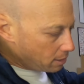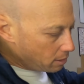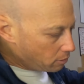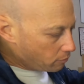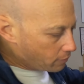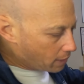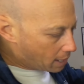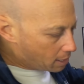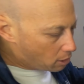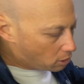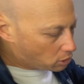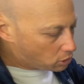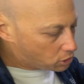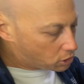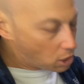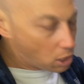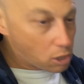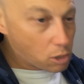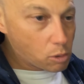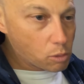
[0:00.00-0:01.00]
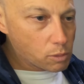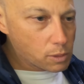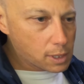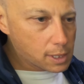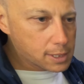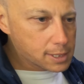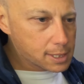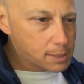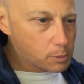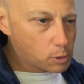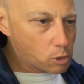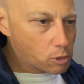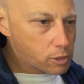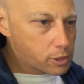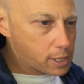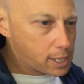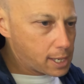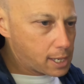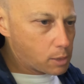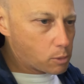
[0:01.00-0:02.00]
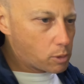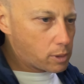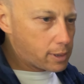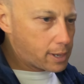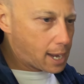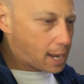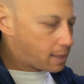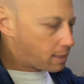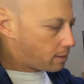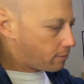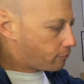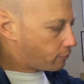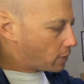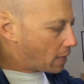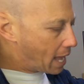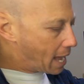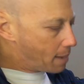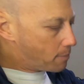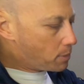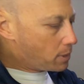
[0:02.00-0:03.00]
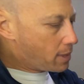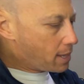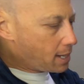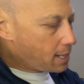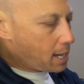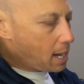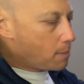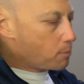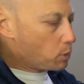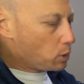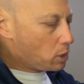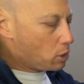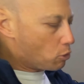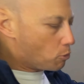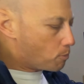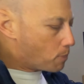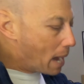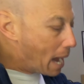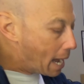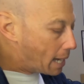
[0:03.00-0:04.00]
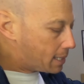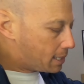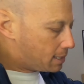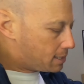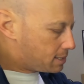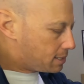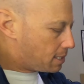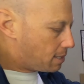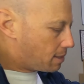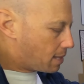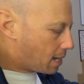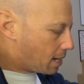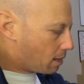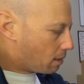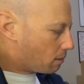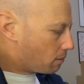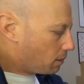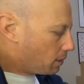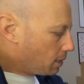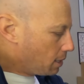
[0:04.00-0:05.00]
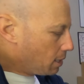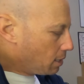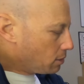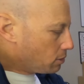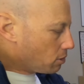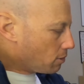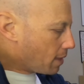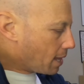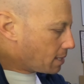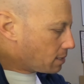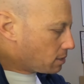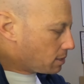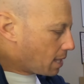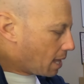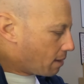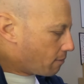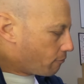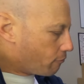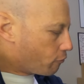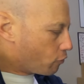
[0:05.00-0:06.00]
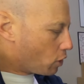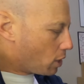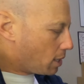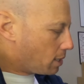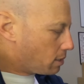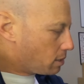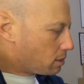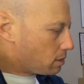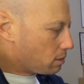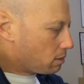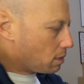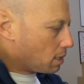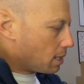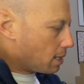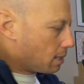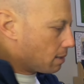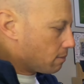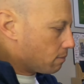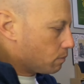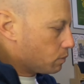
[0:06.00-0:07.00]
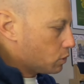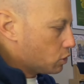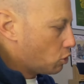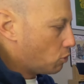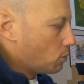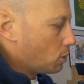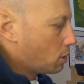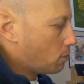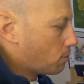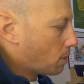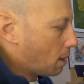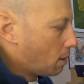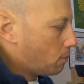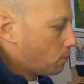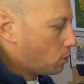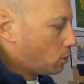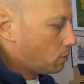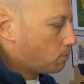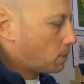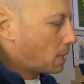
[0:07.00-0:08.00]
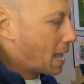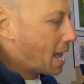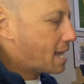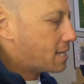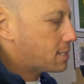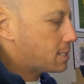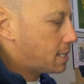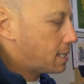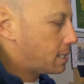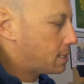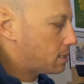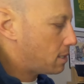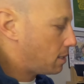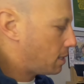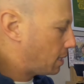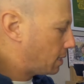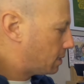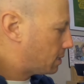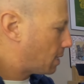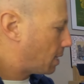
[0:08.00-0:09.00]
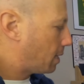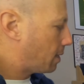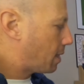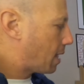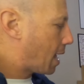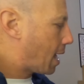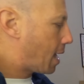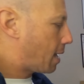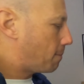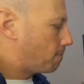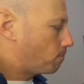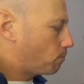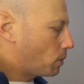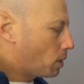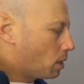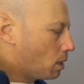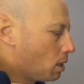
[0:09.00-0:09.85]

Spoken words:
You've got also a similar thing where you got the flap and then a couple little pockets in there. So that's that front. Assume you could probably put plastics and things like that.